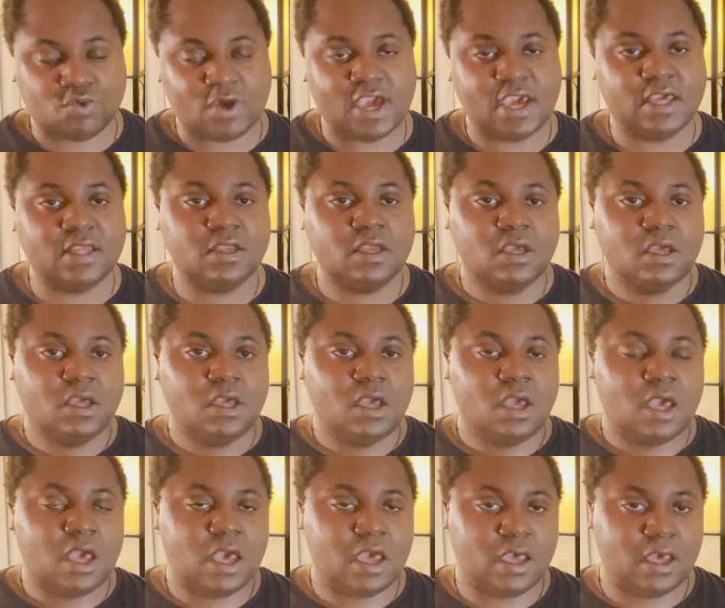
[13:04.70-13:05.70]
right?
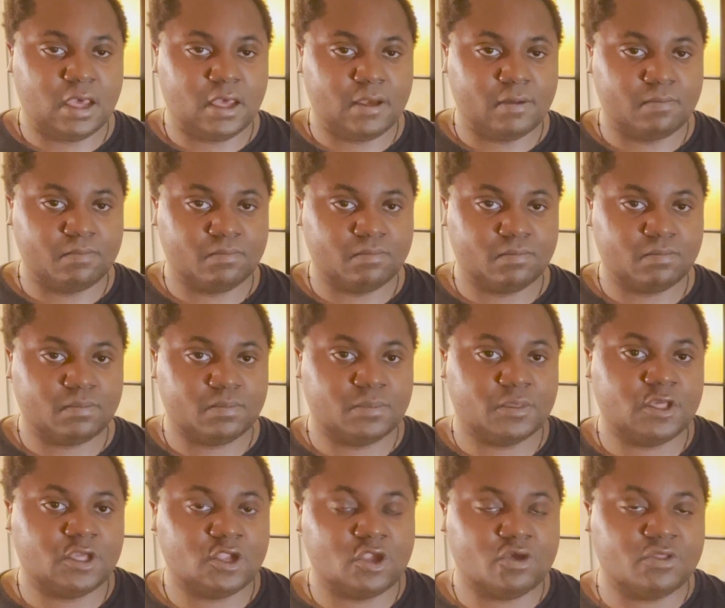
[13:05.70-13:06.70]
But,
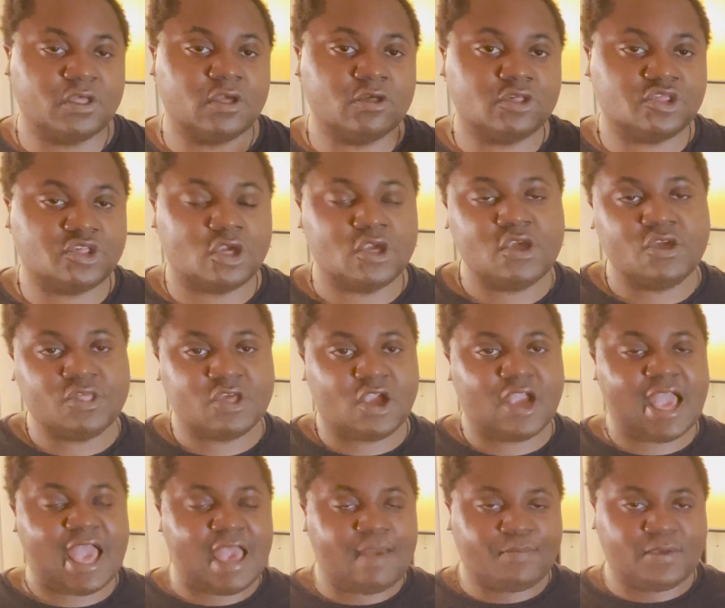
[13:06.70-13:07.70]
you know, they'll show you they're
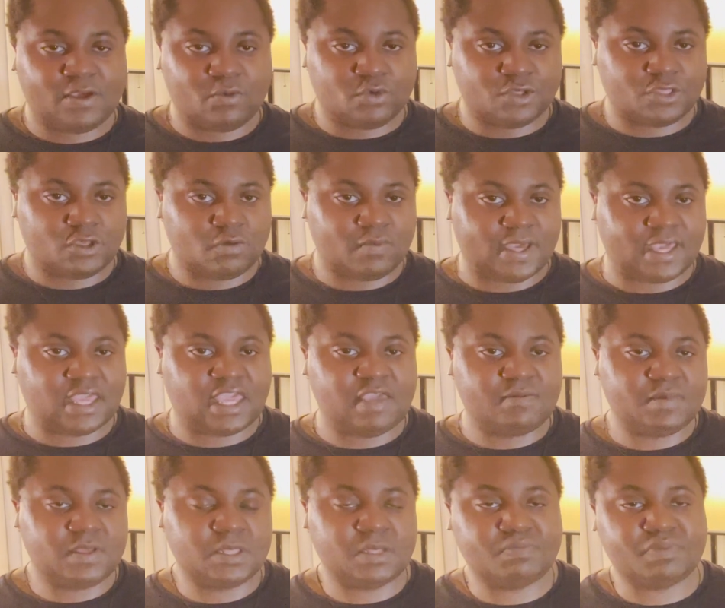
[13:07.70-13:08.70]
happy with you by
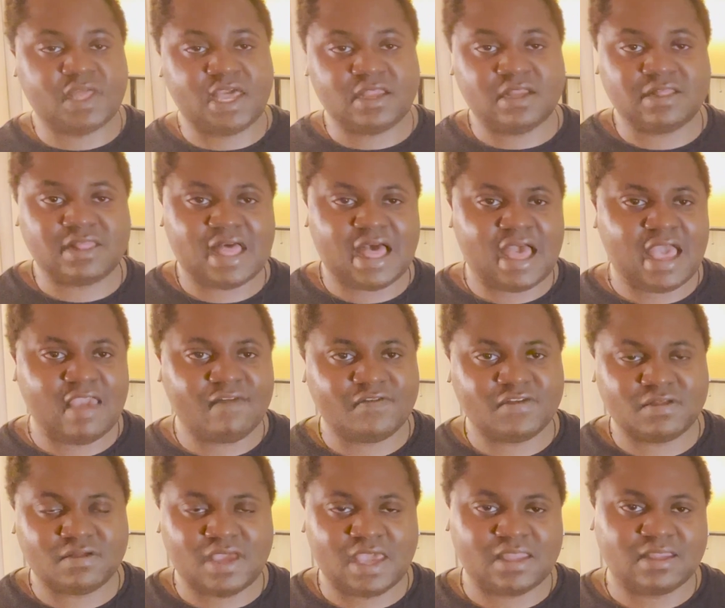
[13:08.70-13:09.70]
keeping the plant alive
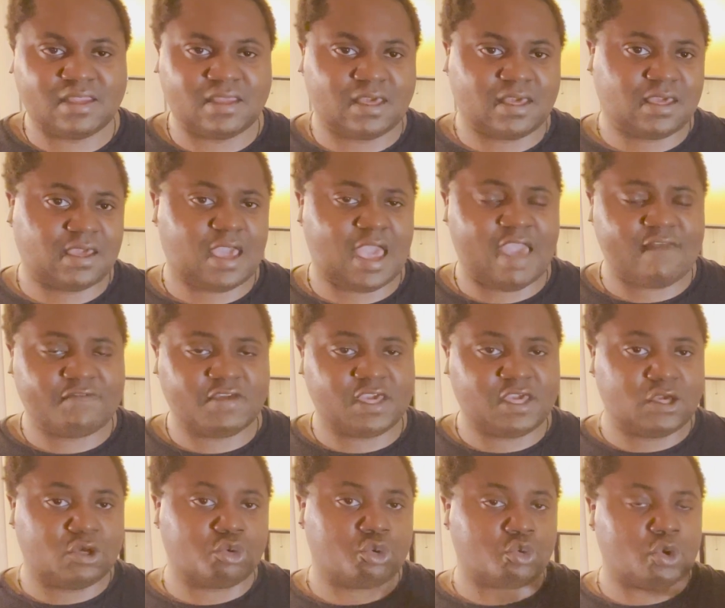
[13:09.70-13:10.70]
and having
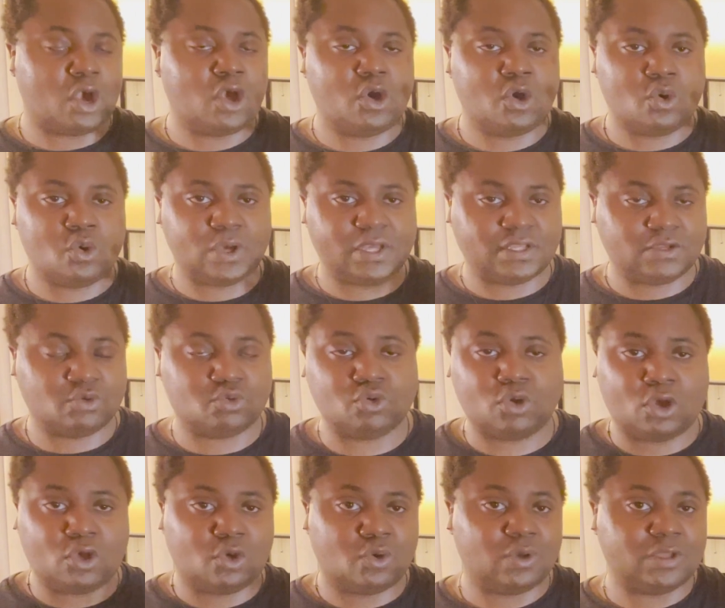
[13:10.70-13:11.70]
it grow and
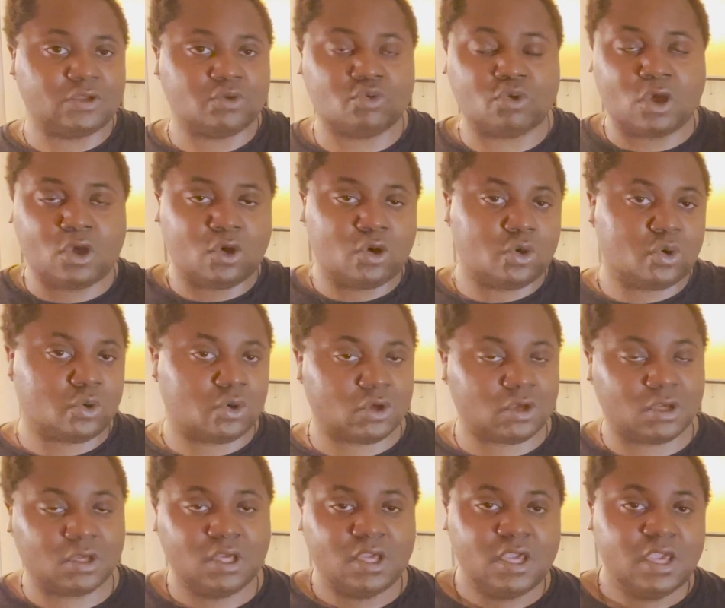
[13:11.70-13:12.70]
grow and grow,
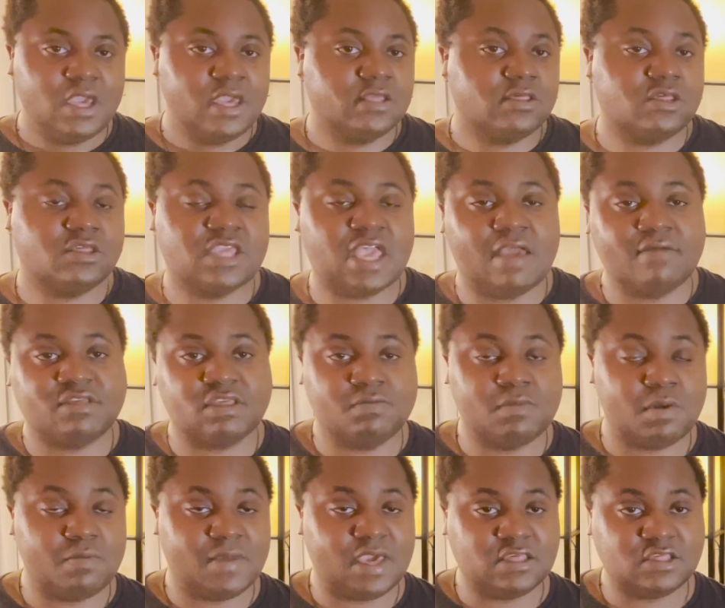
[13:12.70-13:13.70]
or just have some
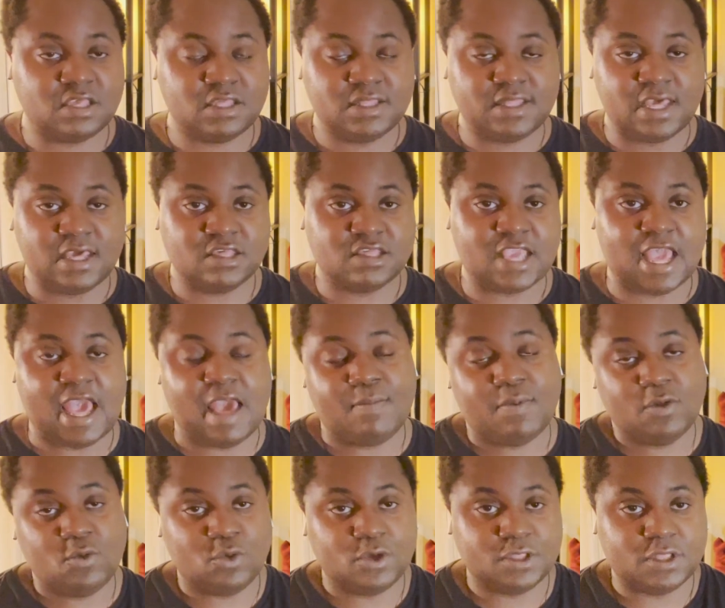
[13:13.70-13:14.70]
amazing things
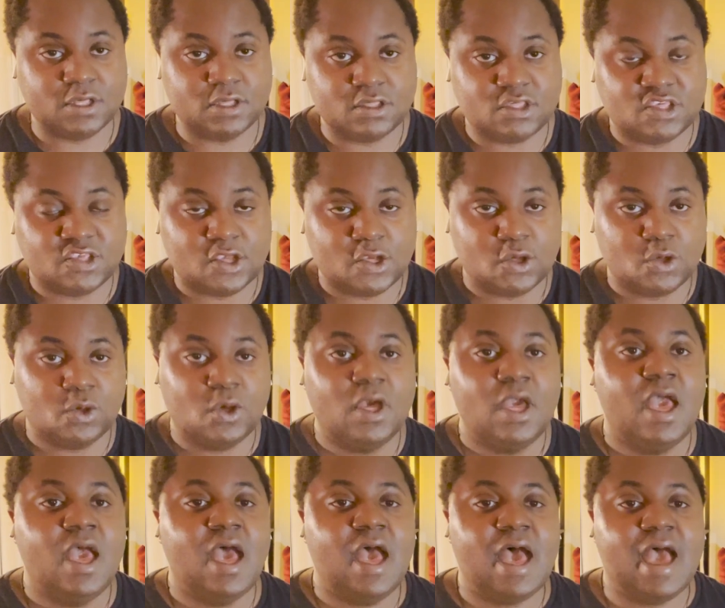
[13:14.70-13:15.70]
happen with it. So
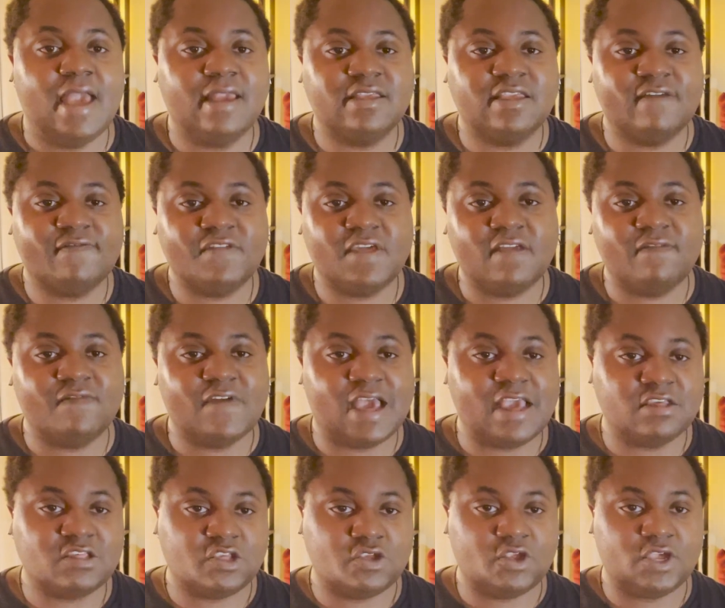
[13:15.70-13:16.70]
I definitely
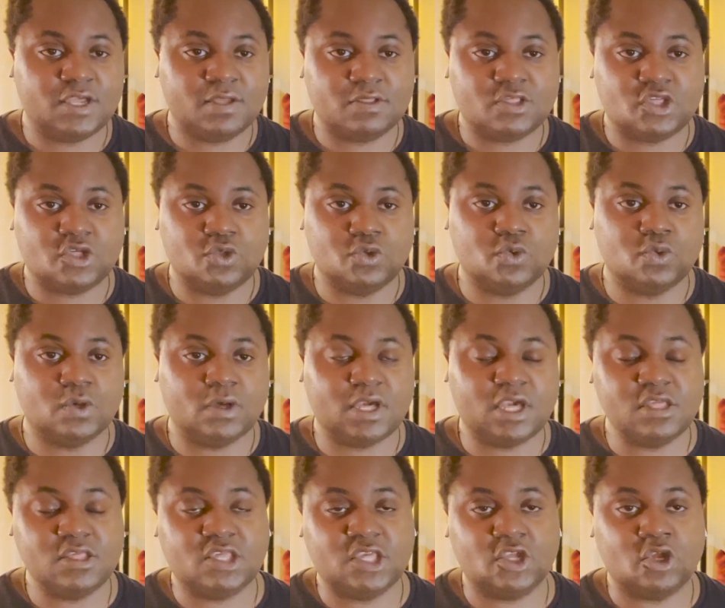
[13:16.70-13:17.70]
advise you to
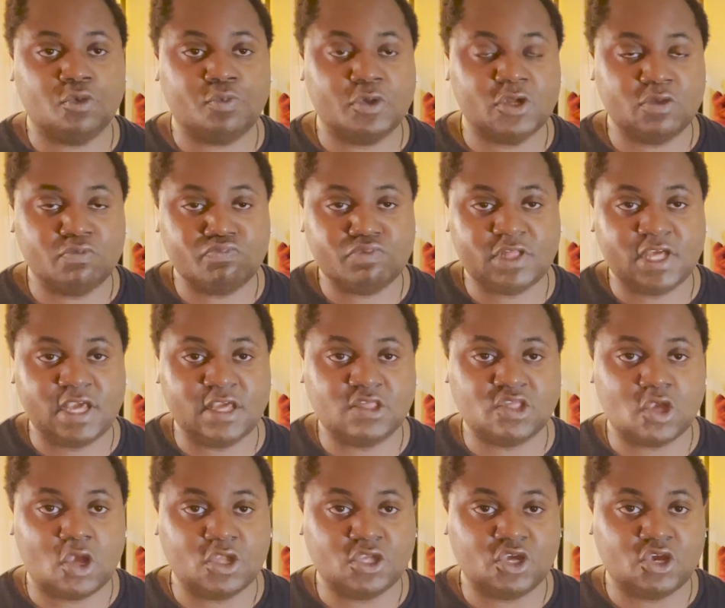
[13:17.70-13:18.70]
consider putting plants
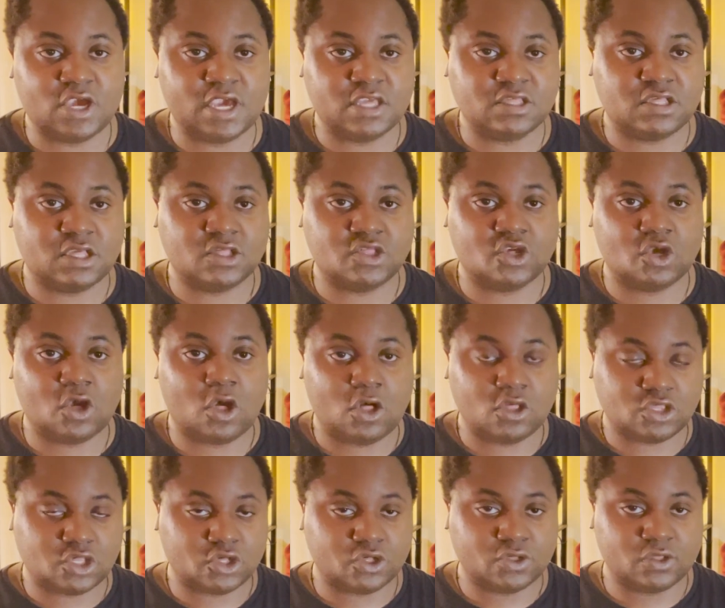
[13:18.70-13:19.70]
on your ancestor
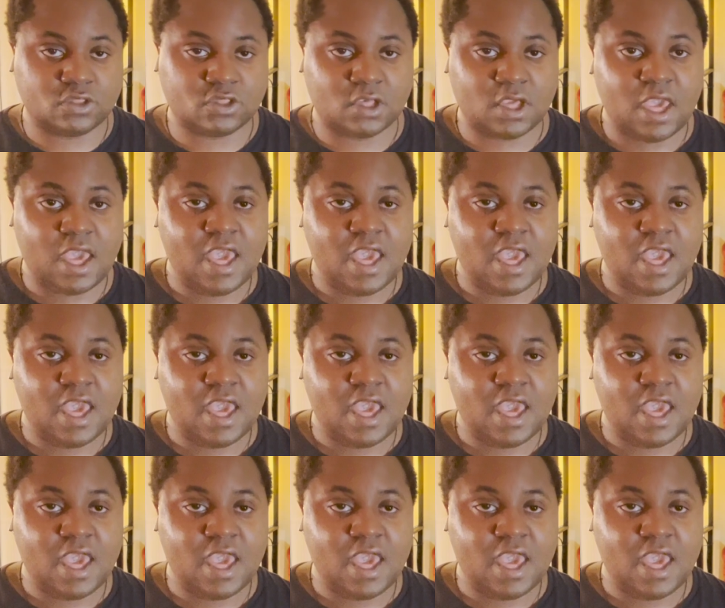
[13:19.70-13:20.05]
altars.